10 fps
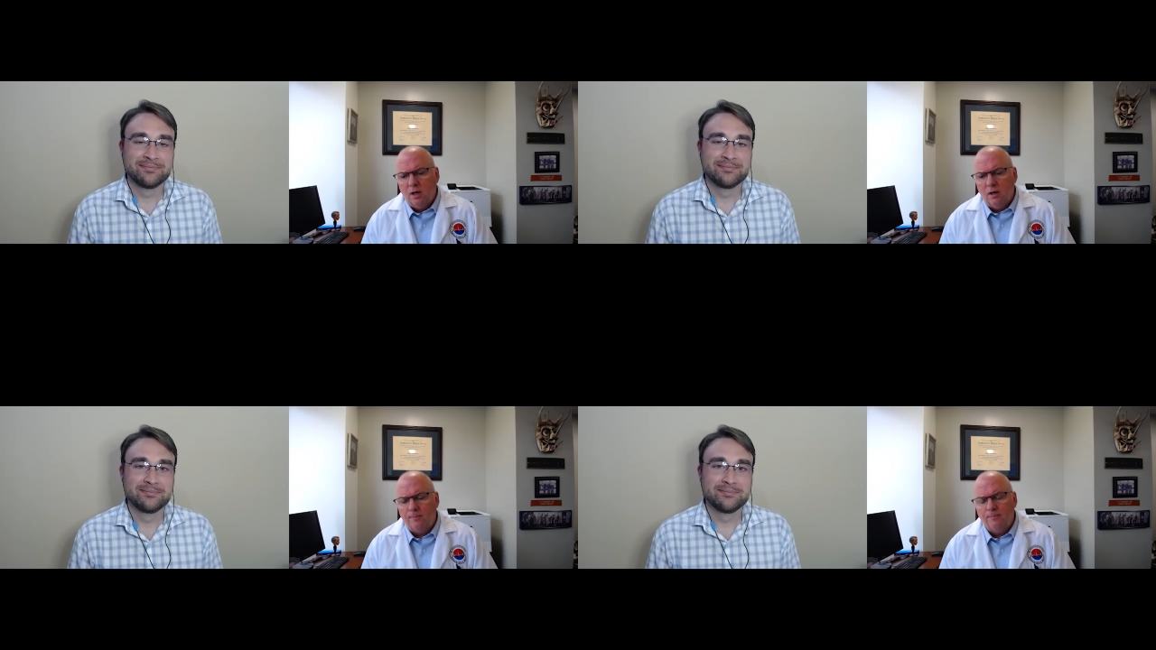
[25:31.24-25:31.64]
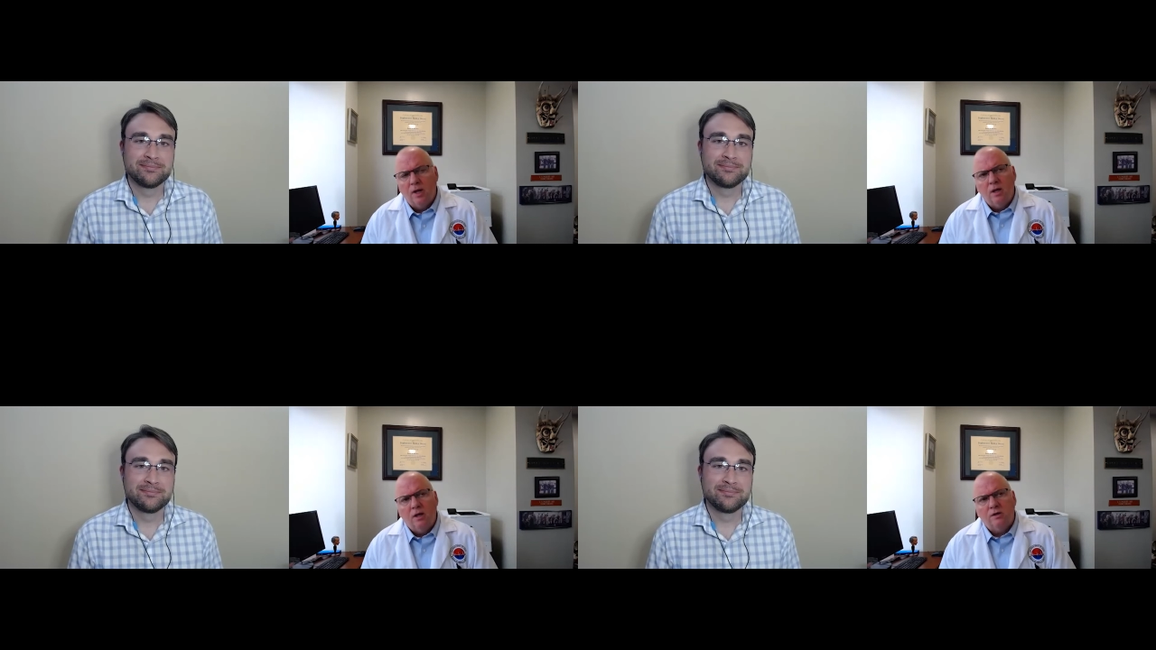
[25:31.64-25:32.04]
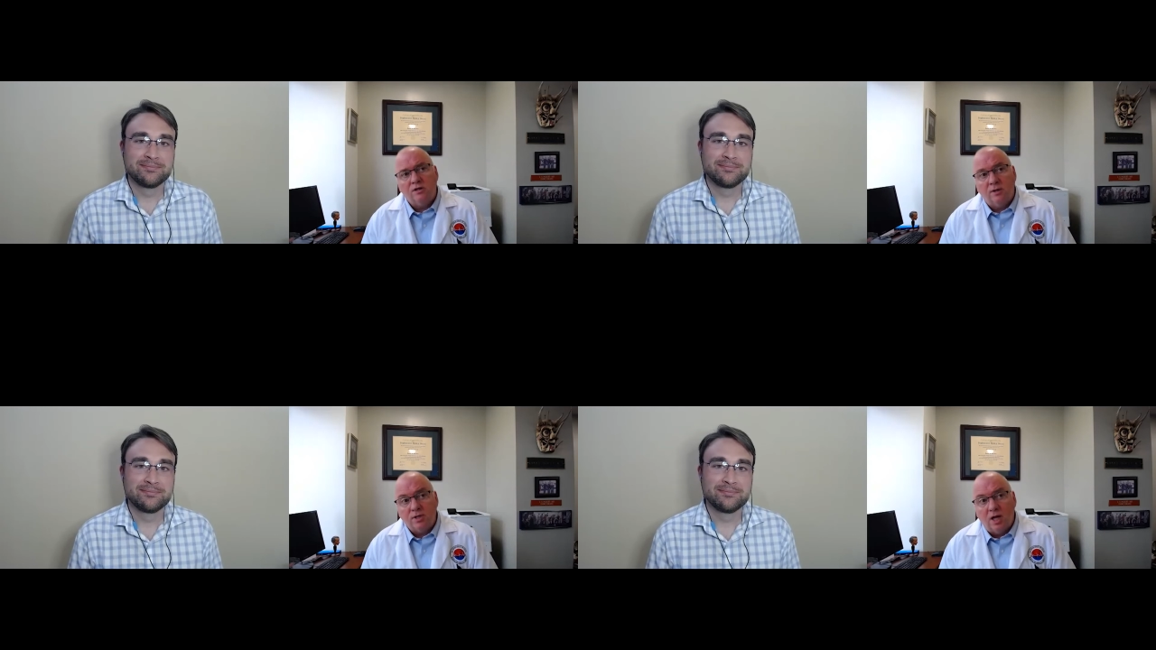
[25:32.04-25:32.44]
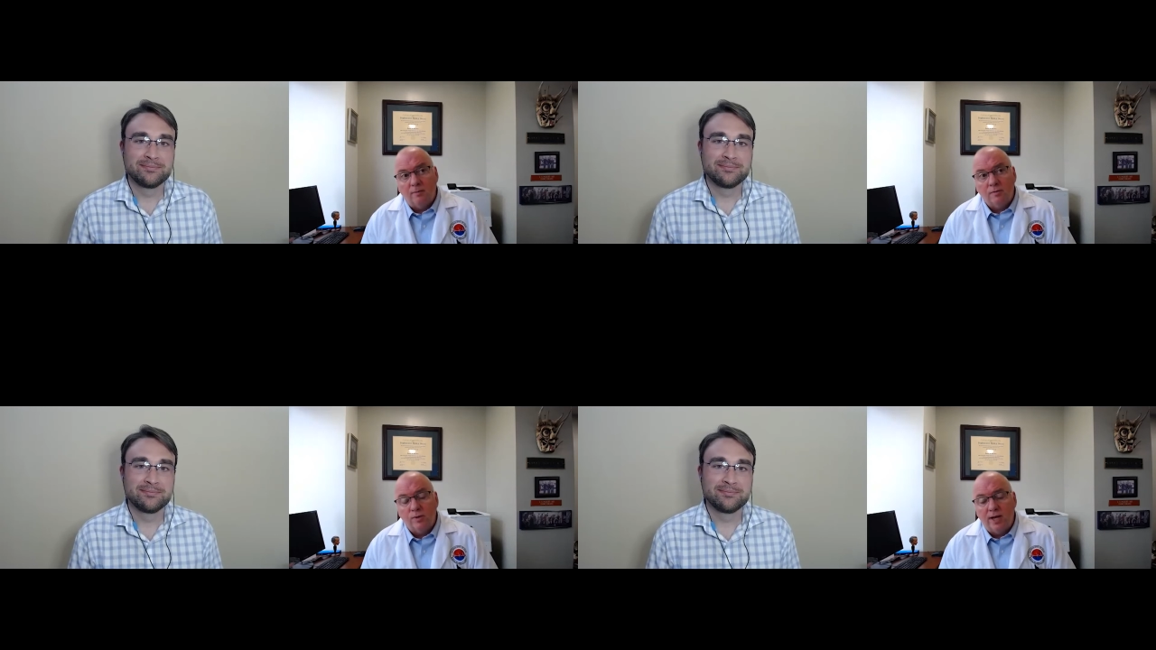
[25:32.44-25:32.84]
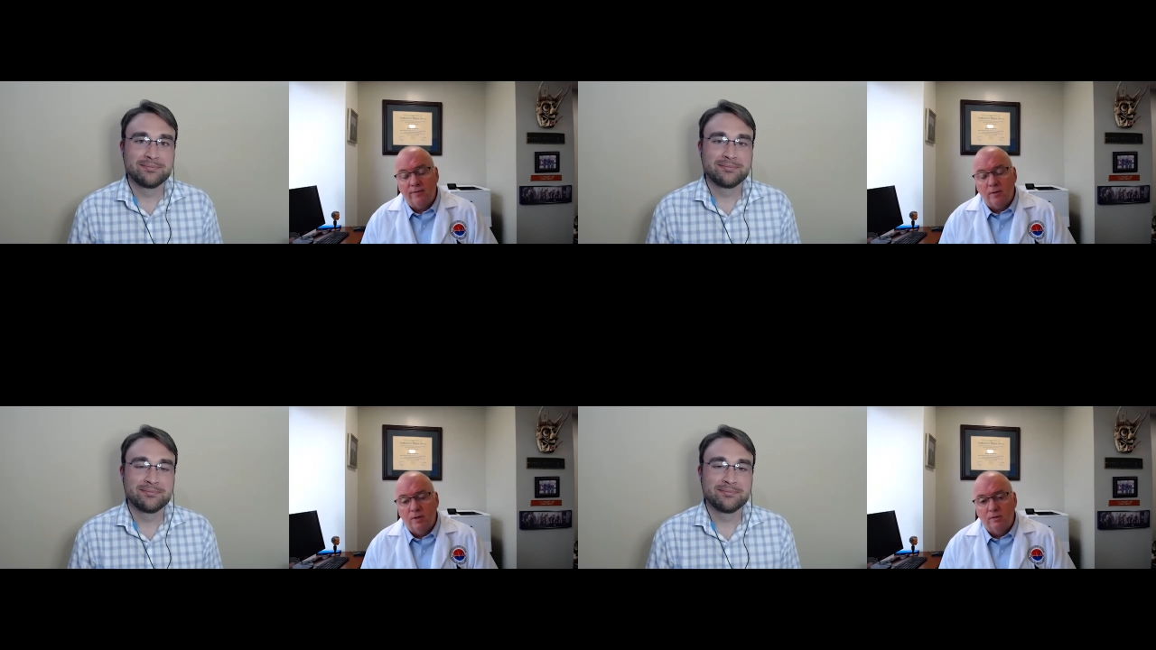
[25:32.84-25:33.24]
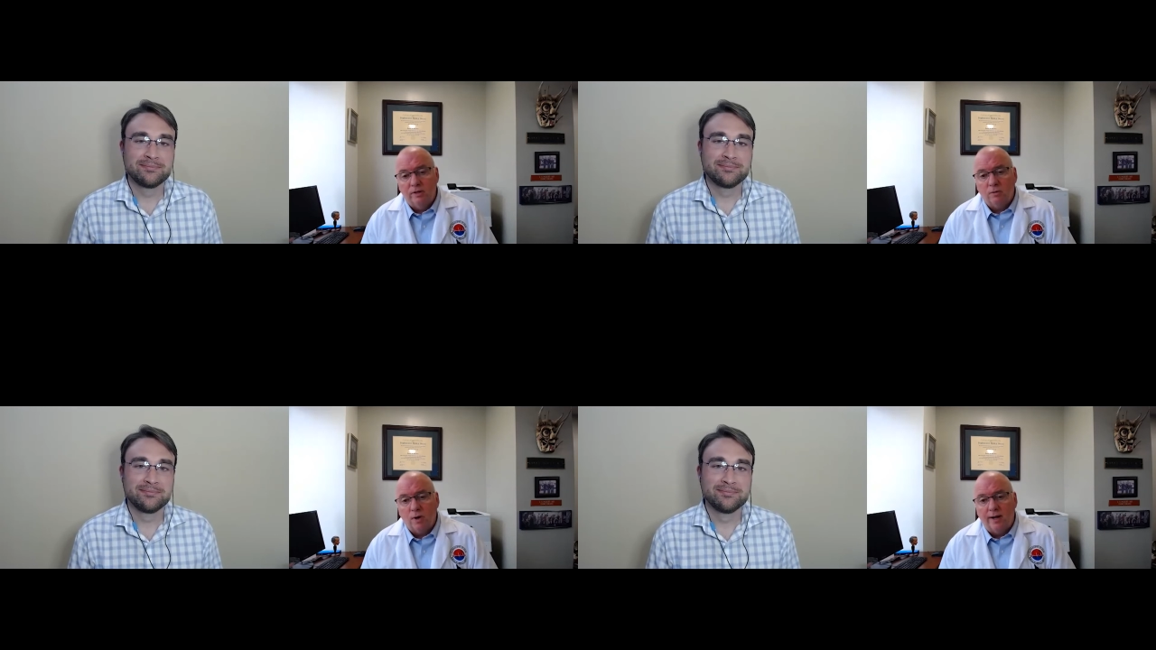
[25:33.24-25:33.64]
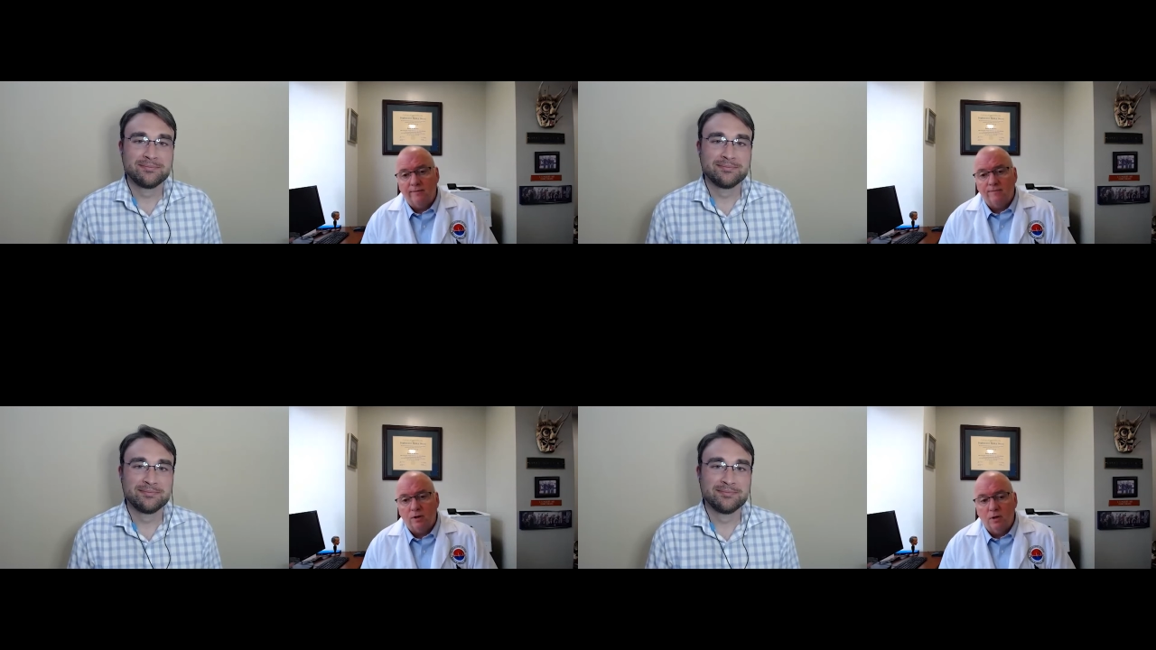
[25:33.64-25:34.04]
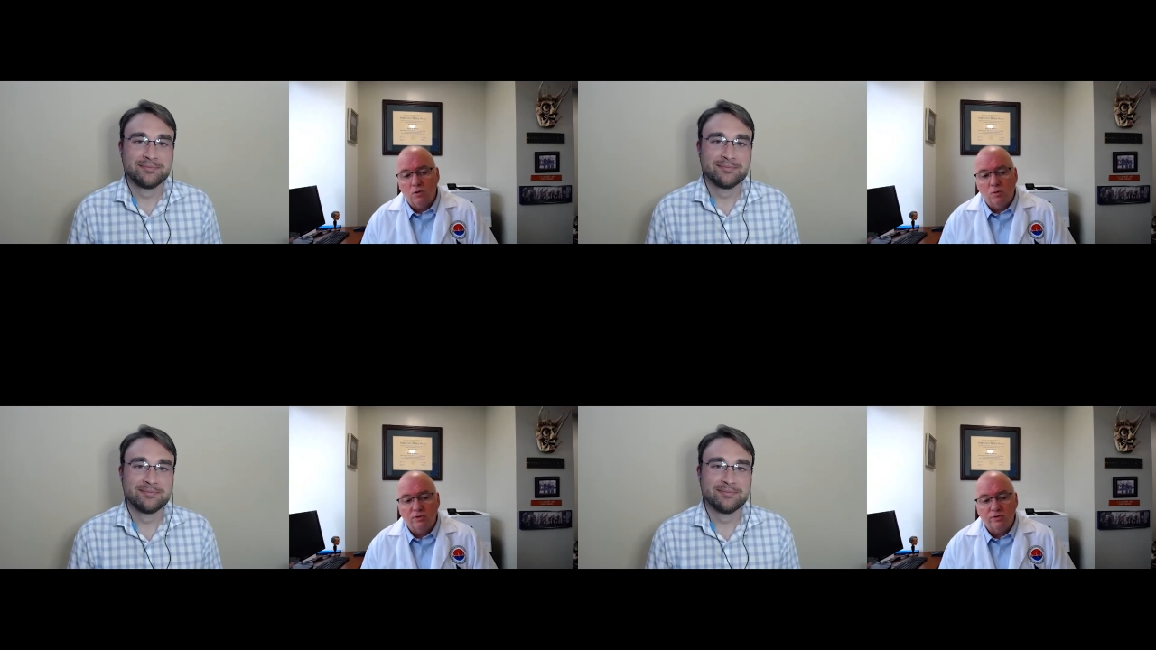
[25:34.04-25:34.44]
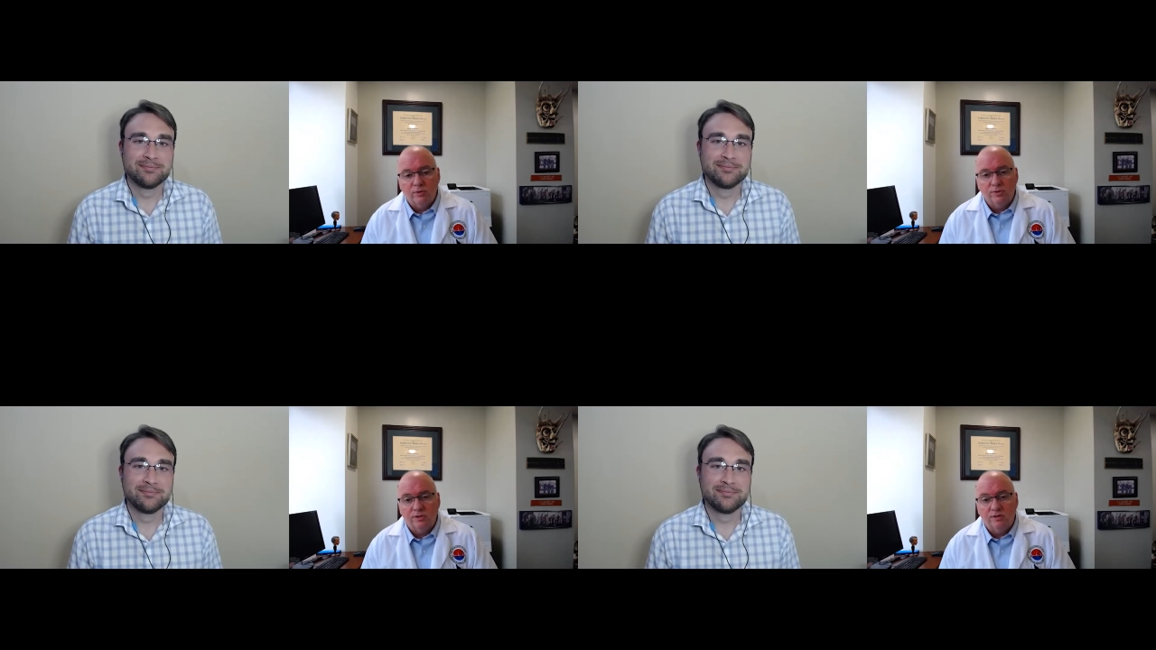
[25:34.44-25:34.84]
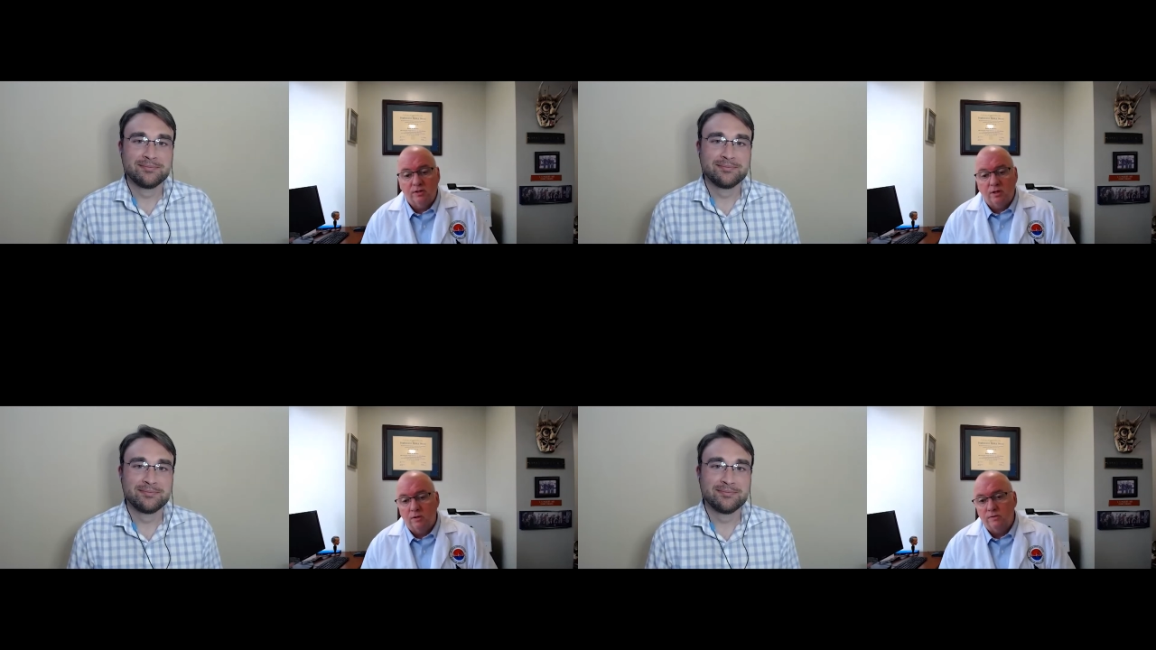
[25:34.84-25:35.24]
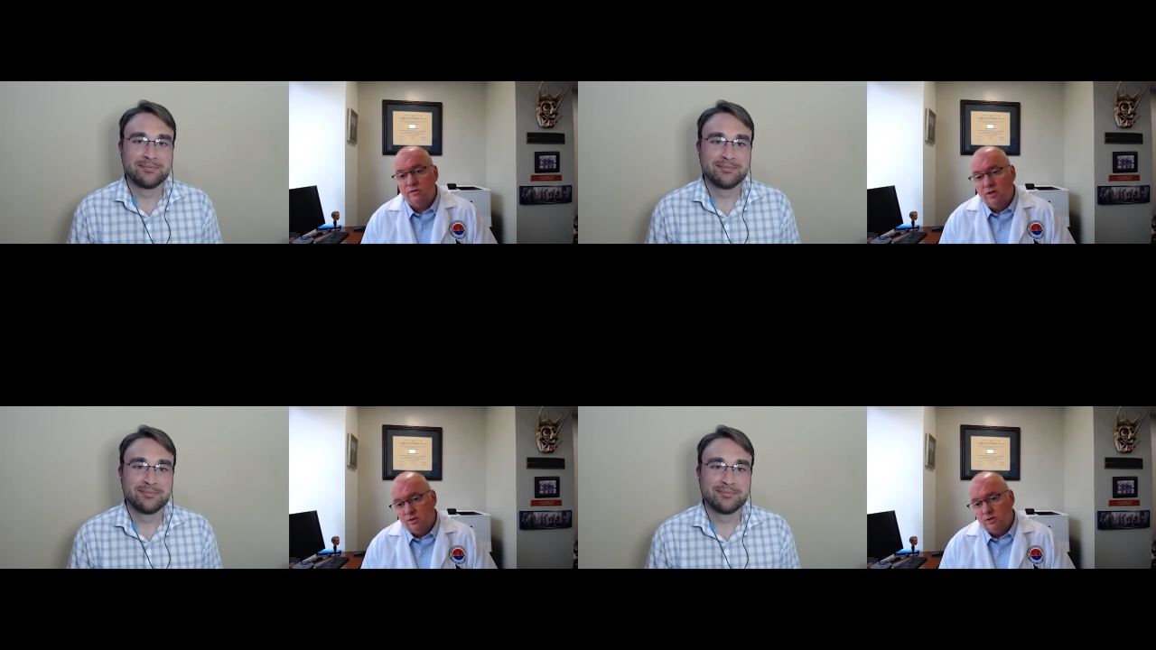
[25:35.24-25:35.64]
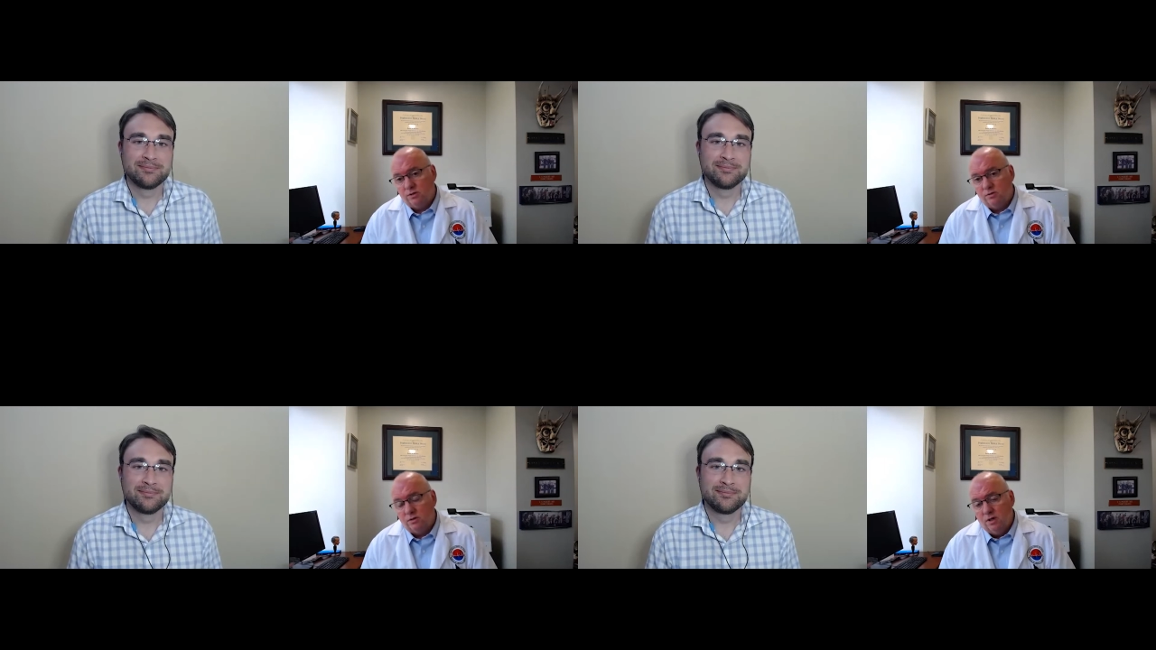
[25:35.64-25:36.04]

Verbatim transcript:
Speaker 1: Um, sometimes we have the ability to write for local prescriptions in the host nation.